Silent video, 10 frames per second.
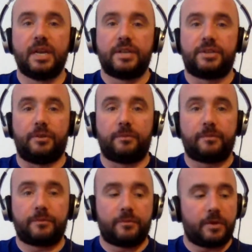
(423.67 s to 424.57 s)
So
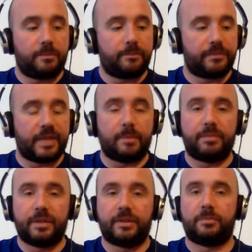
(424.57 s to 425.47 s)
from that
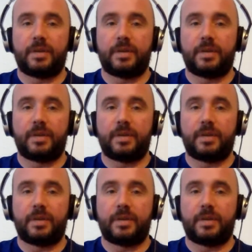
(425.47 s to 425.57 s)
build-up